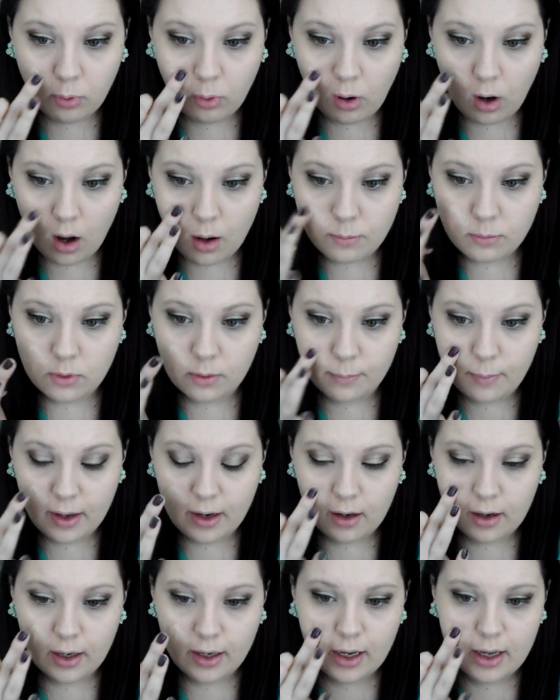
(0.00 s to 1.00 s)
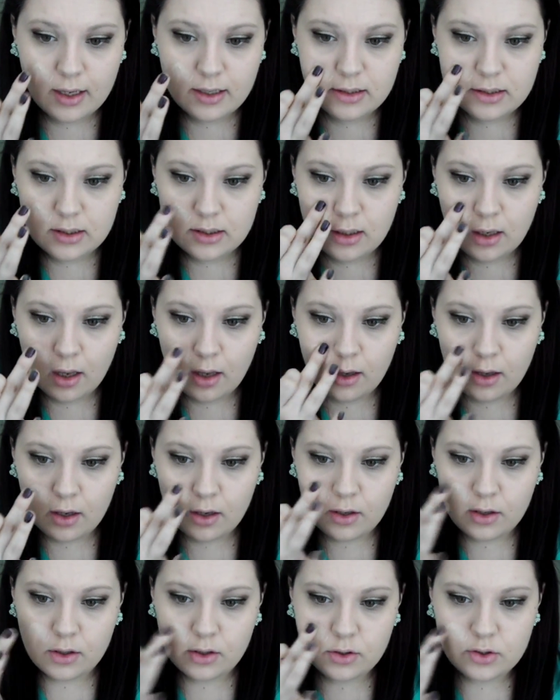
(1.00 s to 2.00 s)
problem areas.
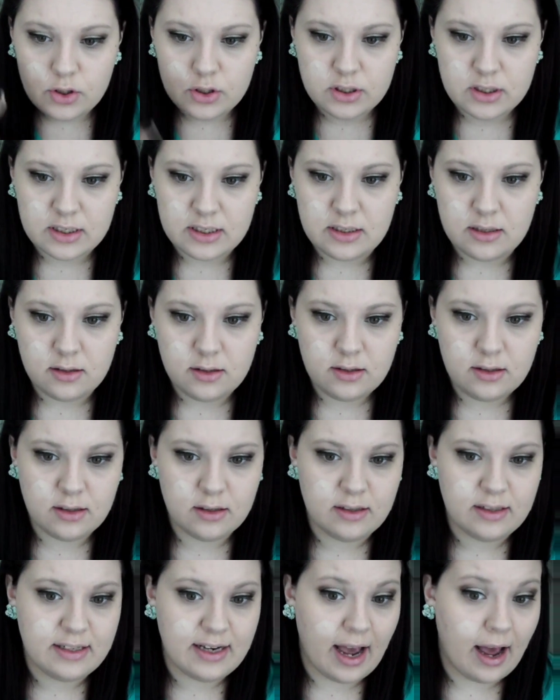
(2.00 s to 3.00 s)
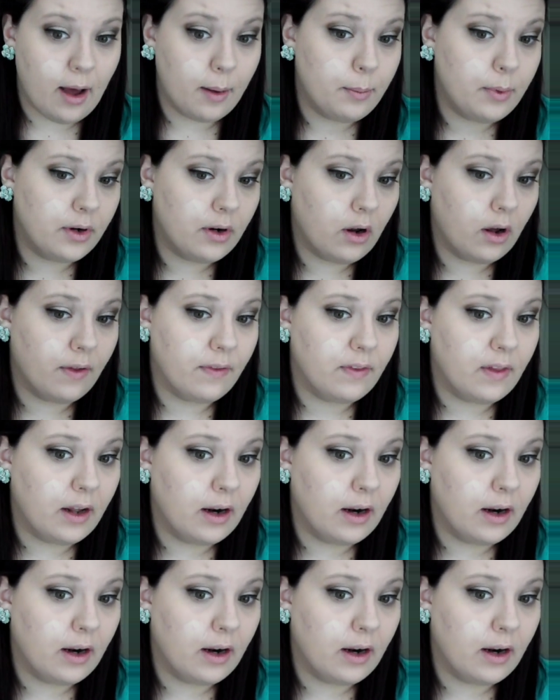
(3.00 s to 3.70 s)
Just dab it on